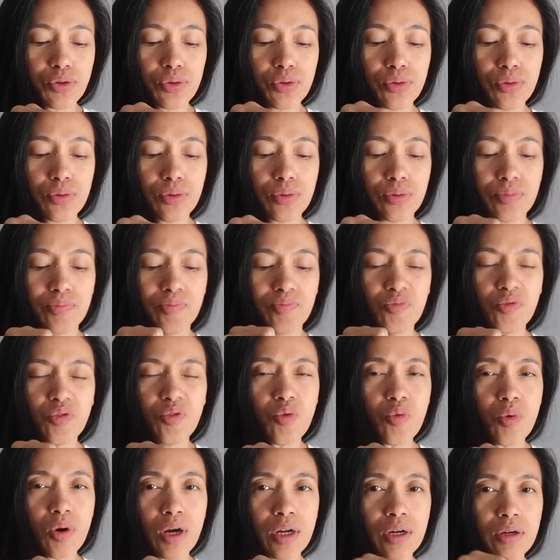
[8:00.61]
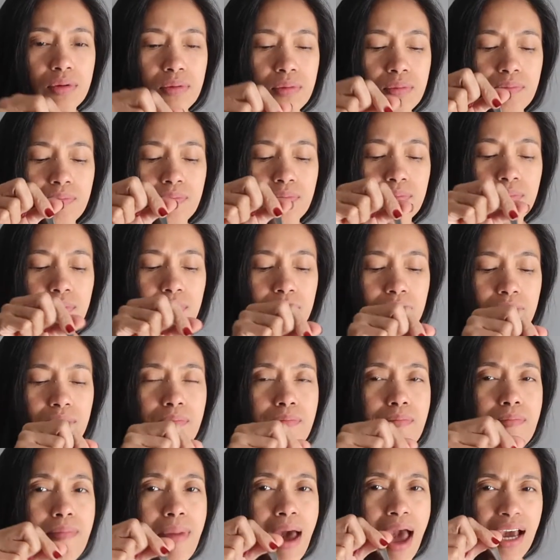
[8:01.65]
two, one
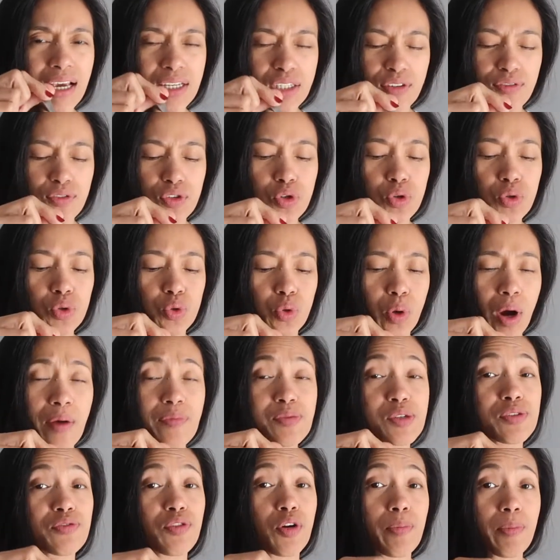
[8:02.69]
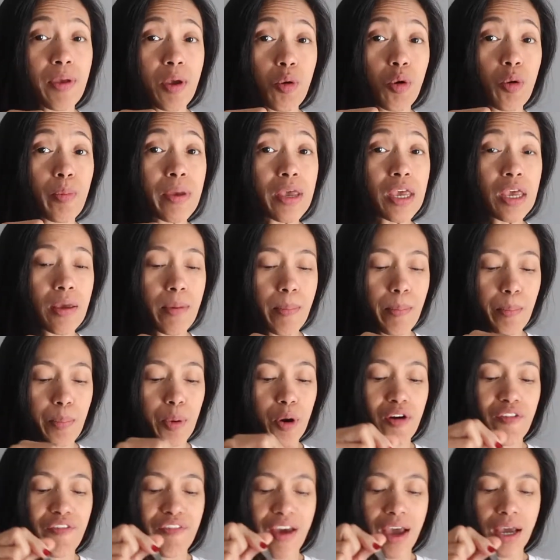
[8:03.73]
max of two drops for me will be
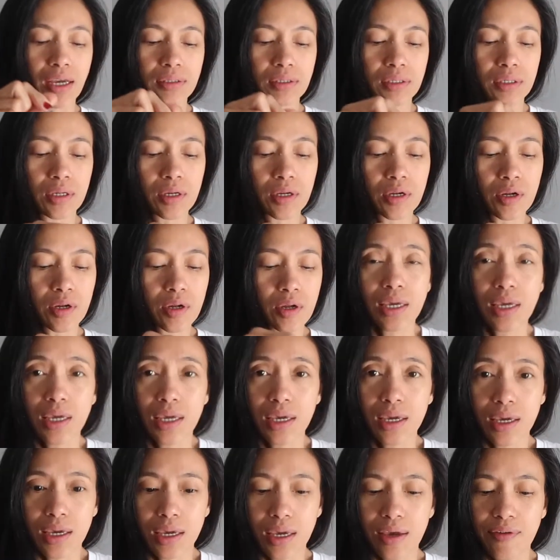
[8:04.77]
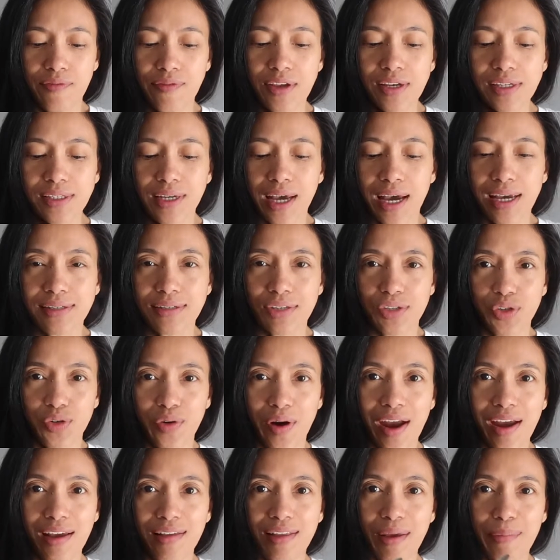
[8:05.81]
perfect. Give this guys a
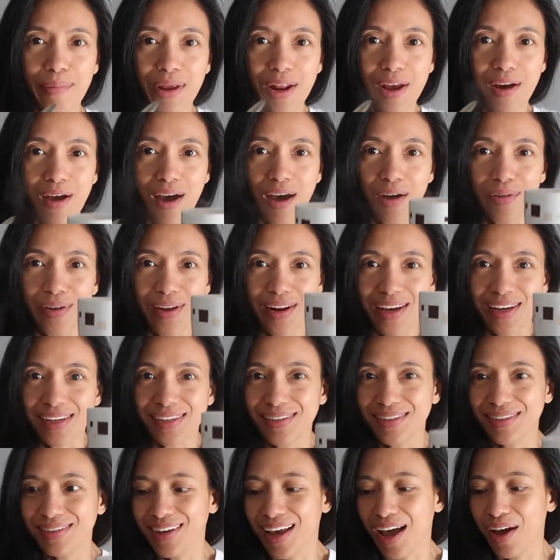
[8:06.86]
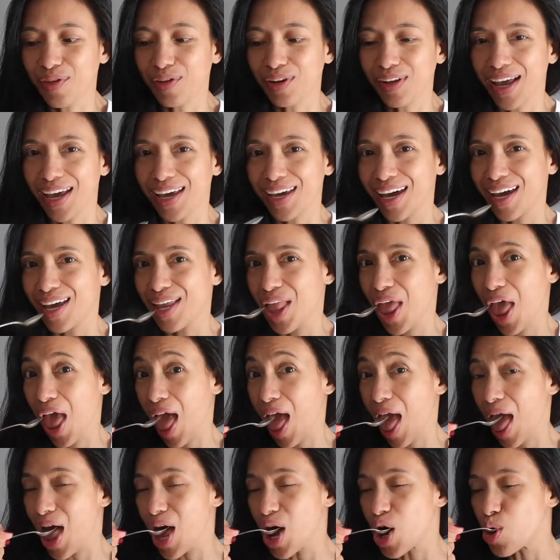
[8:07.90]
try and let me know how it is, how you like it.
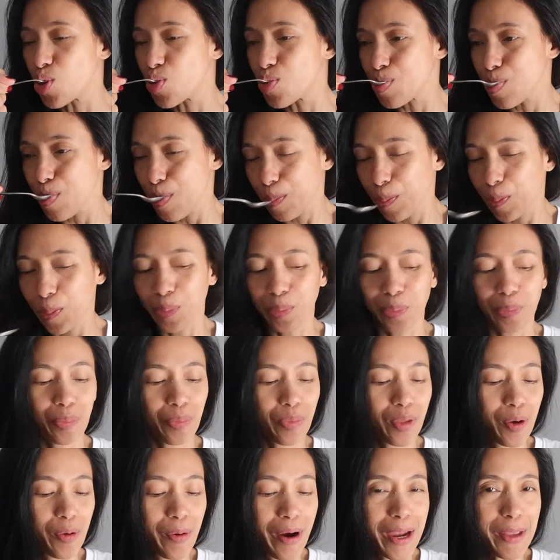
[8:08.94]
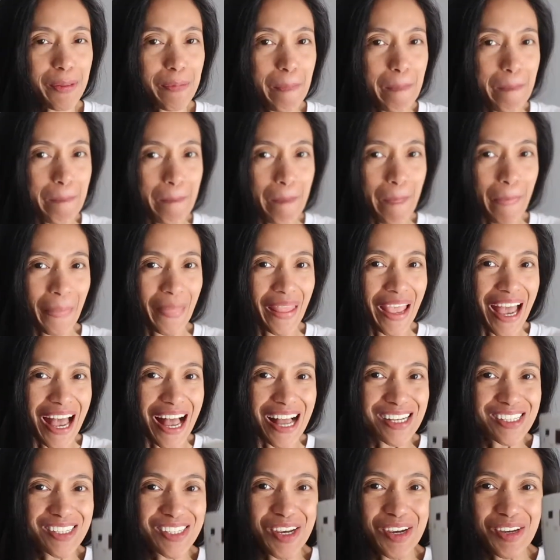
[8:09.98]
All right,
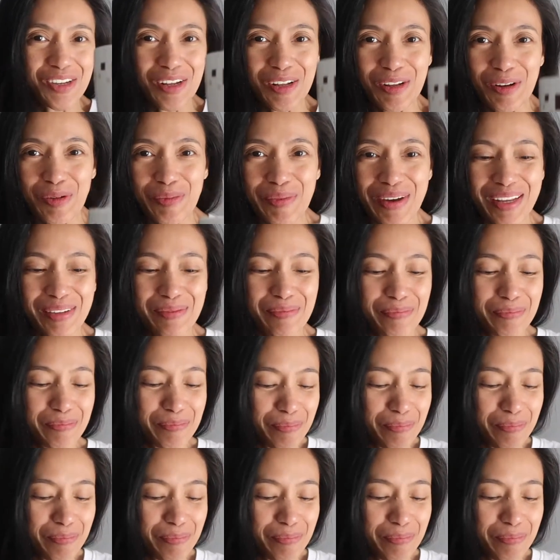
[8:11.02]
I'll see you in a little bit.